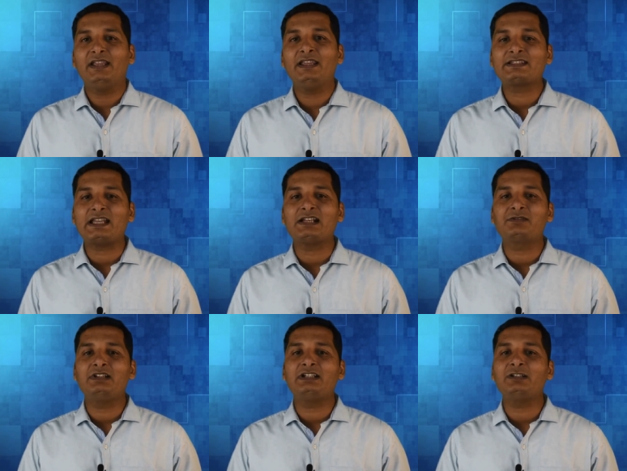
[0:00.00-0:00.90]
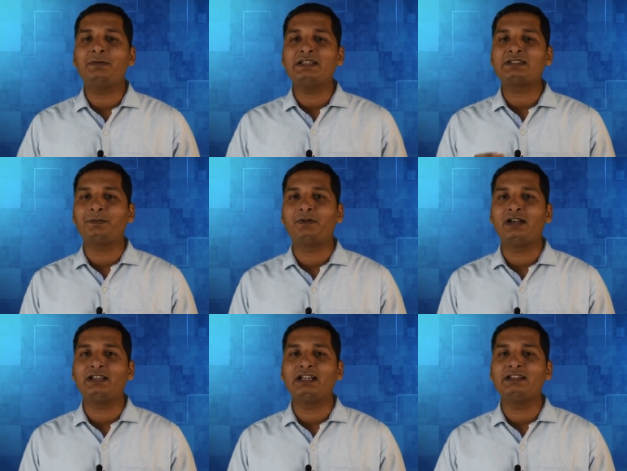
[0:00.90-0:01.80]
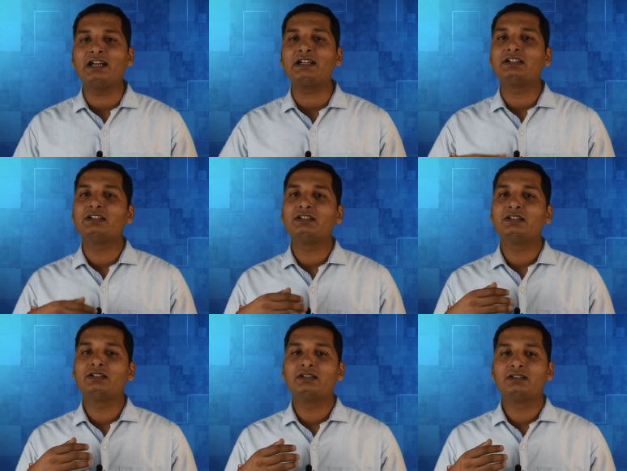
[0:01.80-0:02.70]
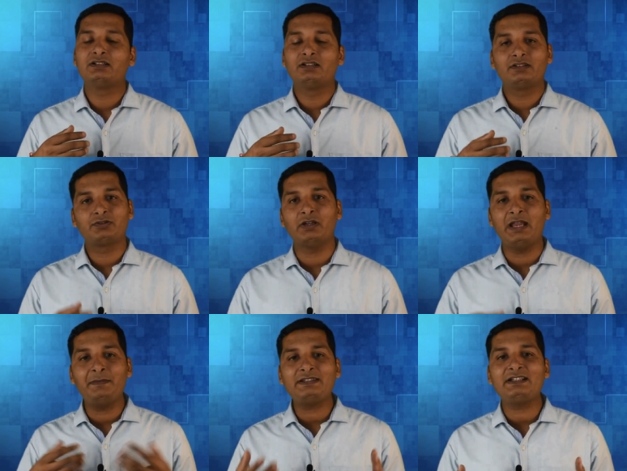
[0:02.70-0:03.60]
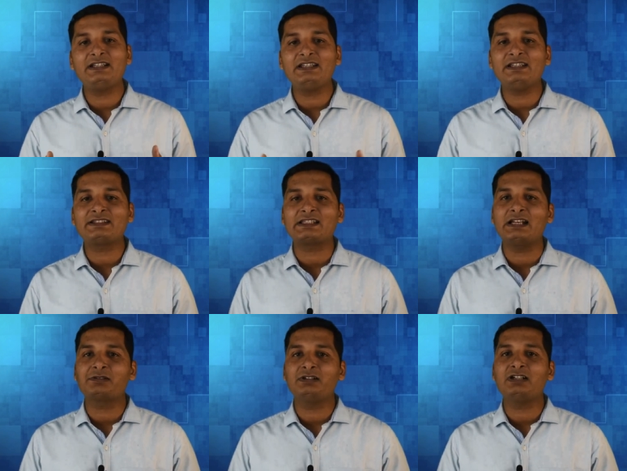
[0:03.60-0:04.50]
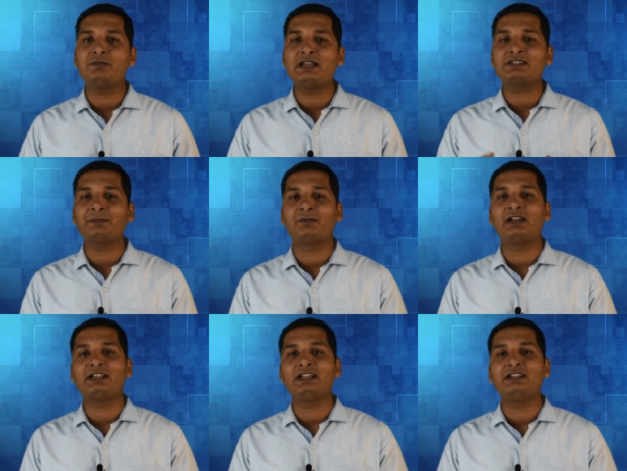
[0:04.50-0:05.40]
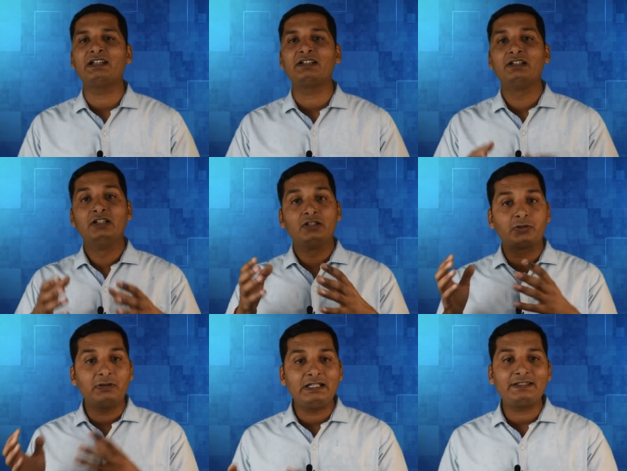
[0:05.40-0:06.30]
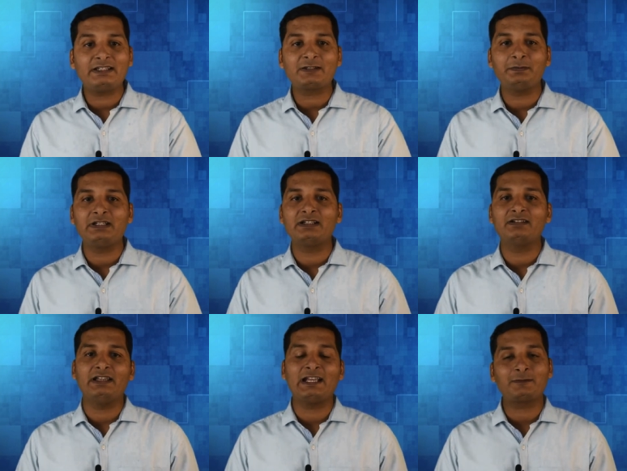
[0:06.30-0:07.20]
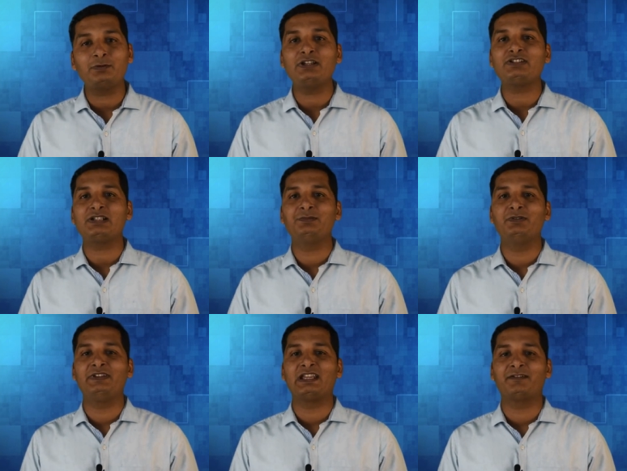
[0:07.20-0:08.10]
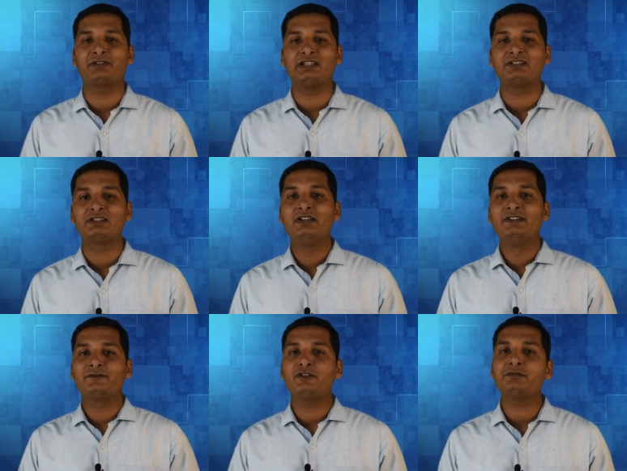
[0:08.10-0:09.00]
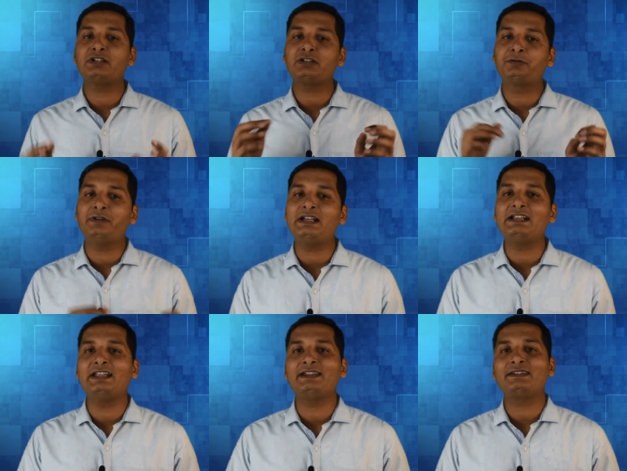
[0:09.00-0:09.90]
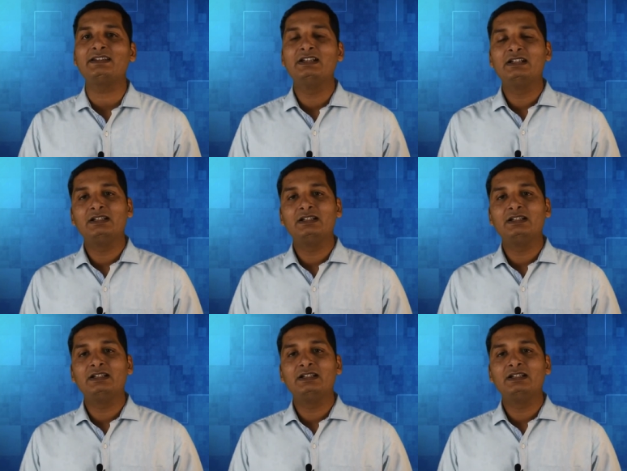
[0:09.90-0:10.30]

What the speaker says: is calculated by subtracting the MACD is calculated by subtracting the 26 period exponential moving average from the 12 days